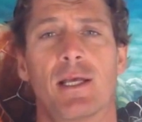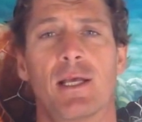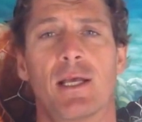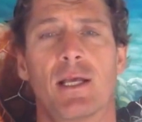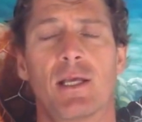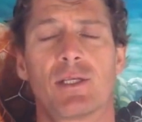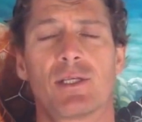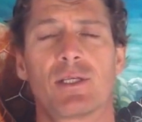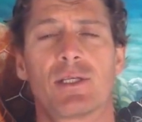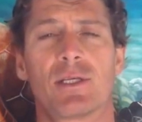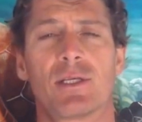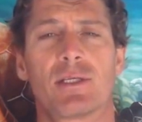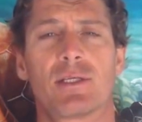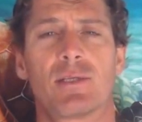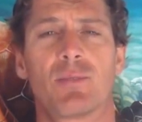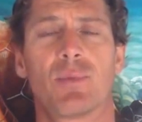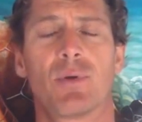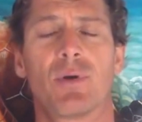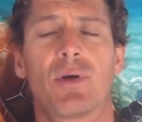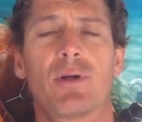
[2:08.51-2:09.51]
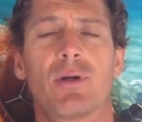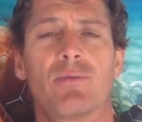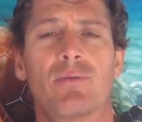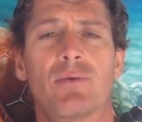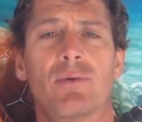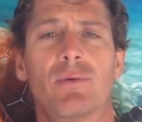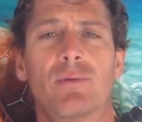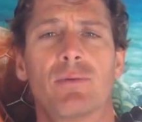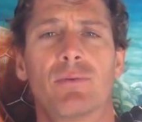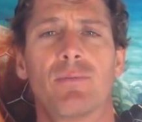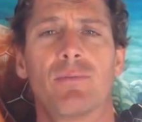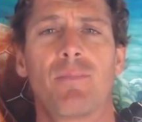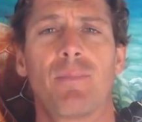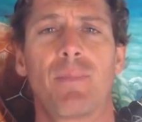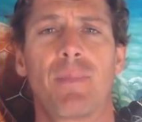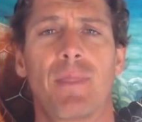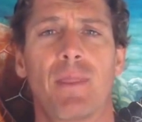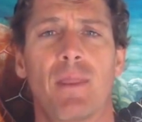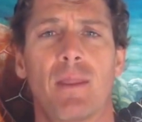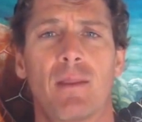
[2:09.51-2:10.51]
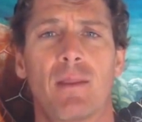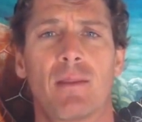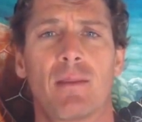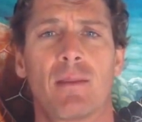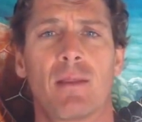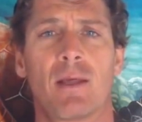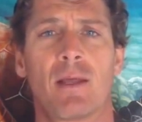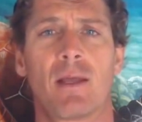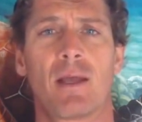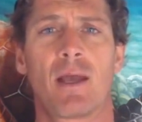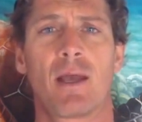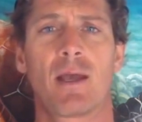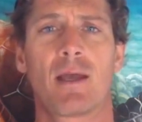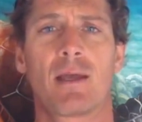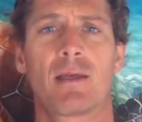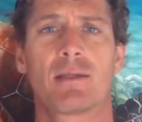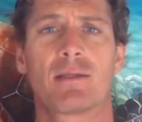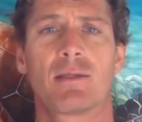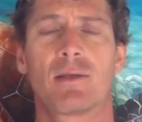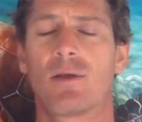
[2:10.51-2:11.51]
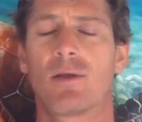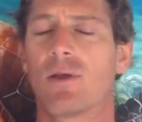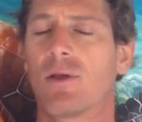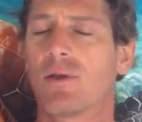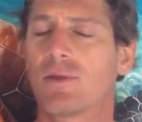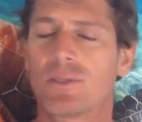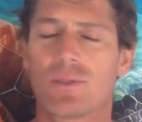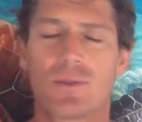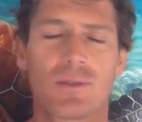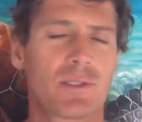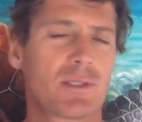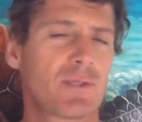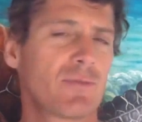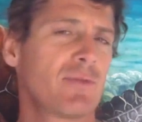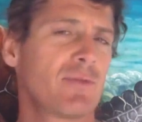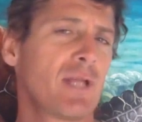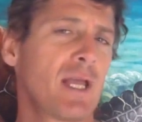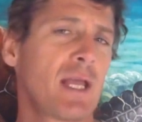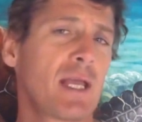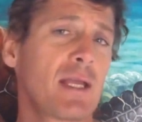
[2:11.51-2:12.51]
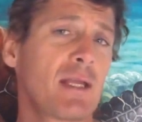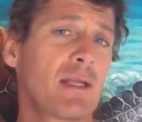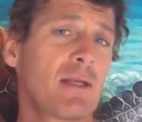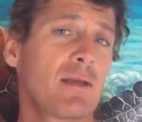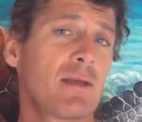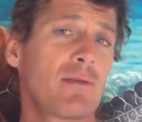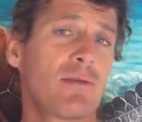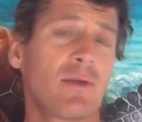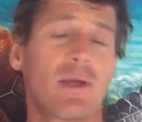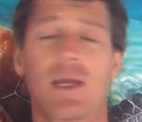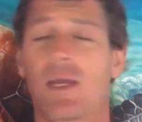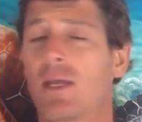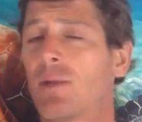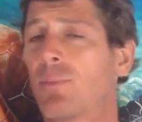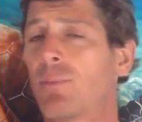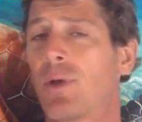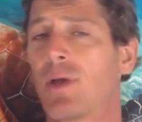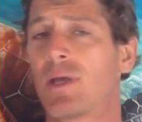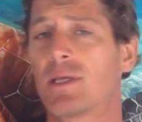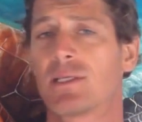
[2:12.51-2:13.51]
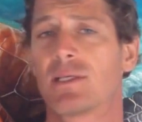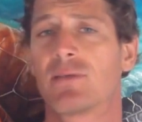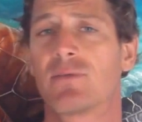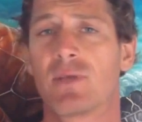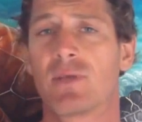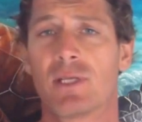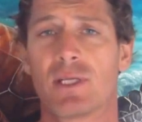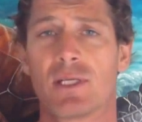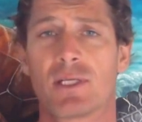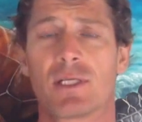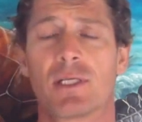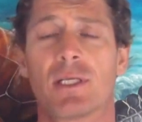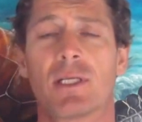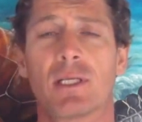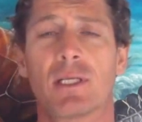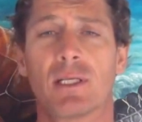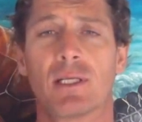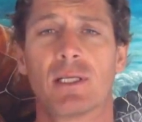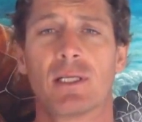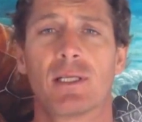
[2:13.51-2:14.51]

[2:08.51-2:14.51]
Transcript: It's just a part of you that has all sorts of negative and positive conditioning.